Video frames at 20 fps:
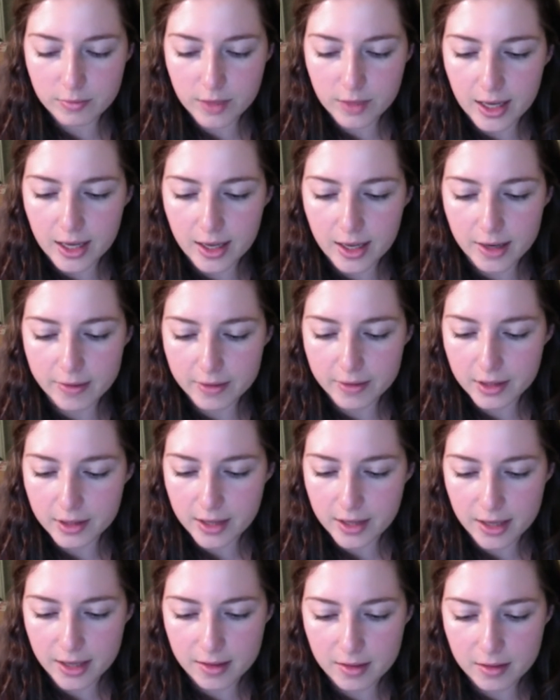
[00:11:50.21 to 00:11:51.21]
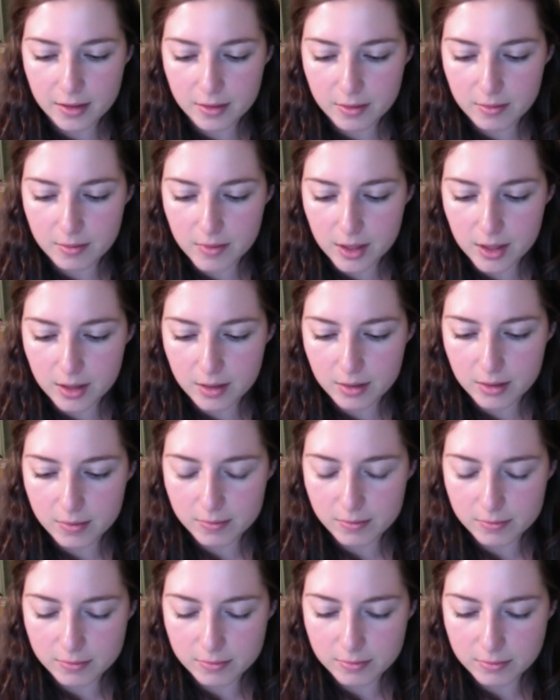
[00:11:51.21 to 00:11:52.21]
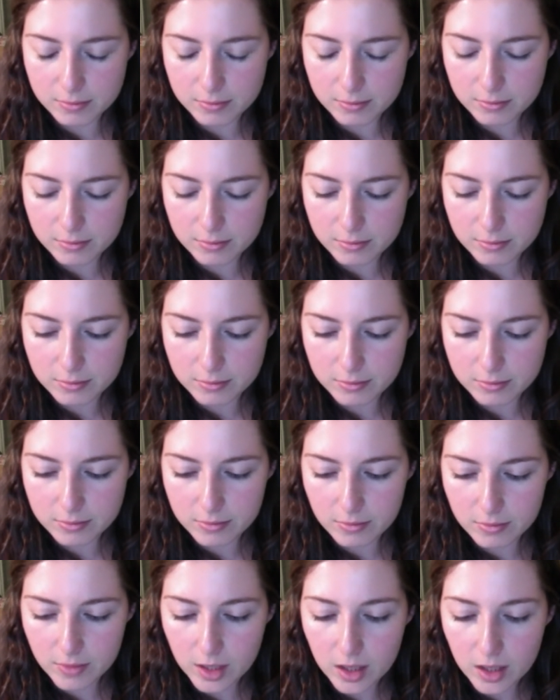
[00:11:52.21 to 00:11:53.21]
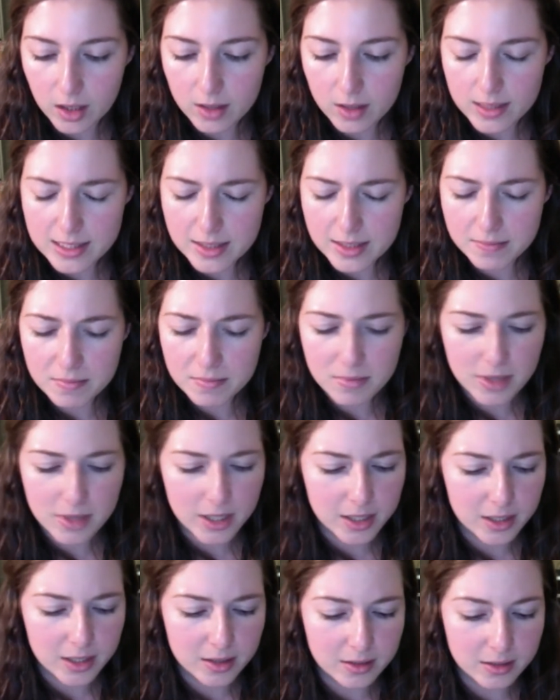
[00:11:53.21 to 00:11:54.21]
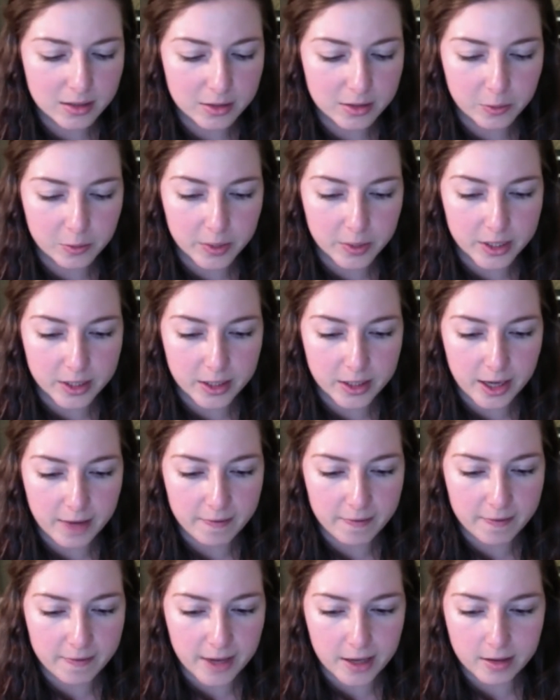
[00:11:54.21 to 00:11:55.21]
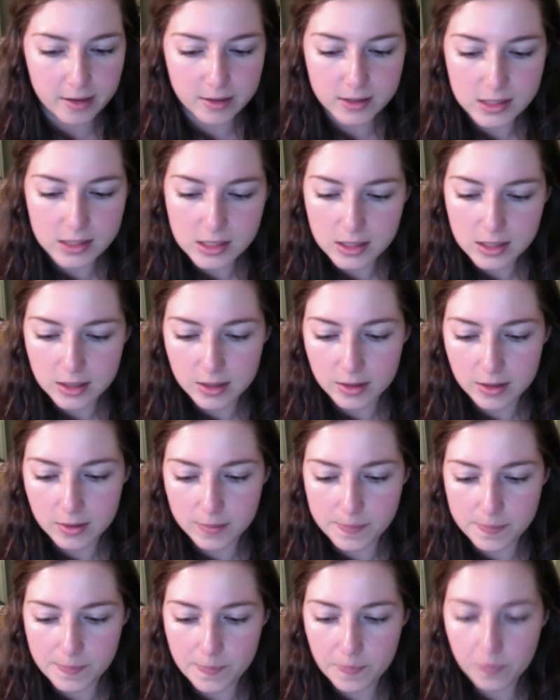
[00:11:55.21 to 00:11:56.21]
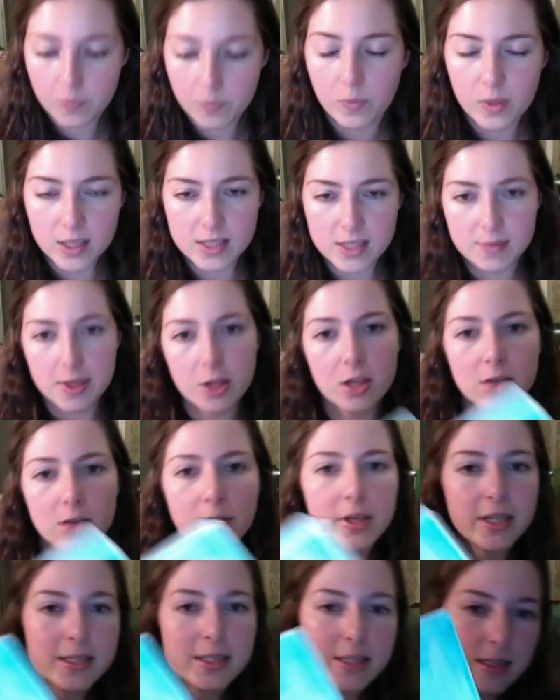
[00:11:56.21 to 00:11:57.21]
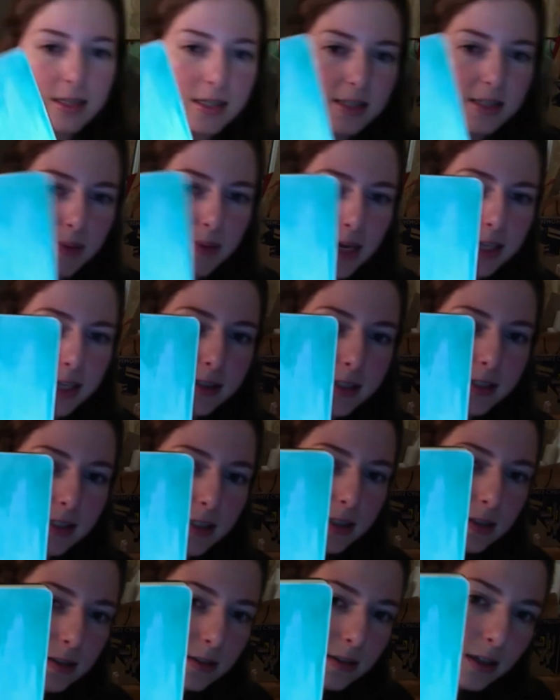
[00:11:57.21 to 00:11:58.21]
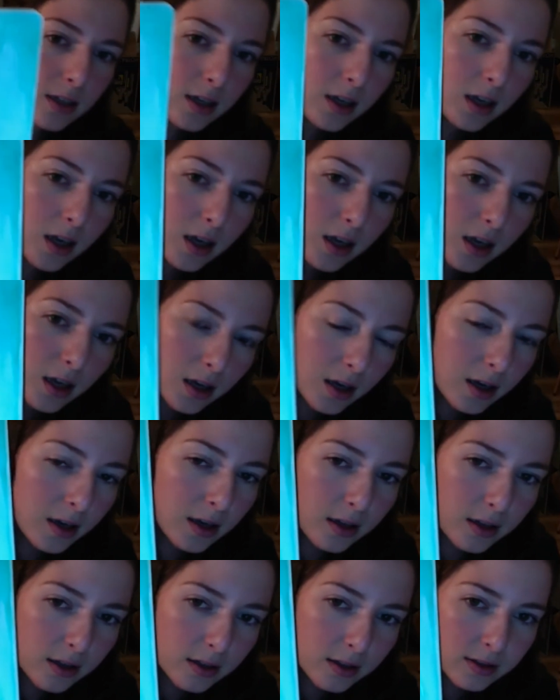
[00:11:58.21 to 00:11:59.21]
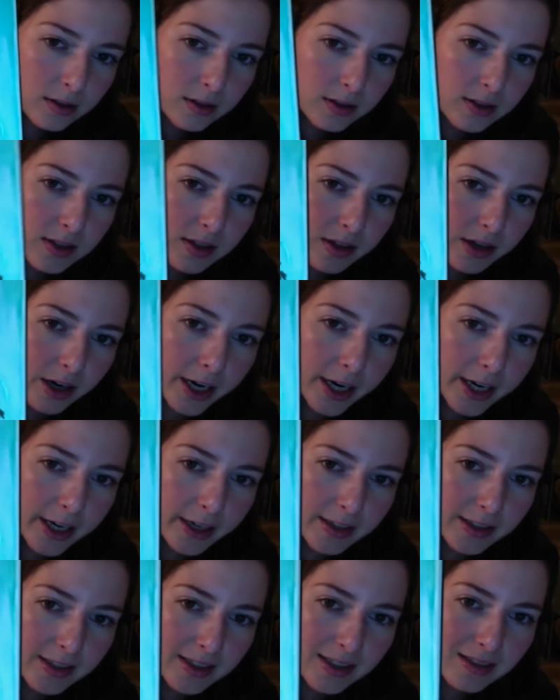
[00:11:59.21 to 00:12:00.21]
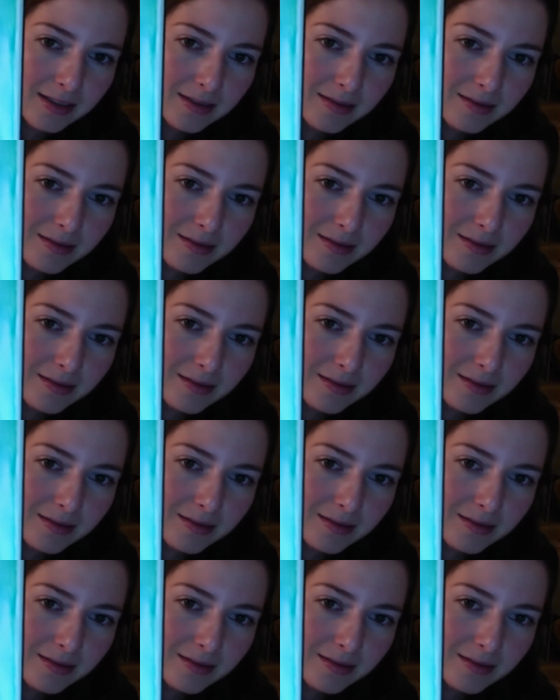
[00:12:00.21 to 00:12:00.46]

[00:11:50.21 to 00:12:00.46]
yeah, I really like them. They did muddy a little bit, I found. Especially when I did this painting. Sorry, it's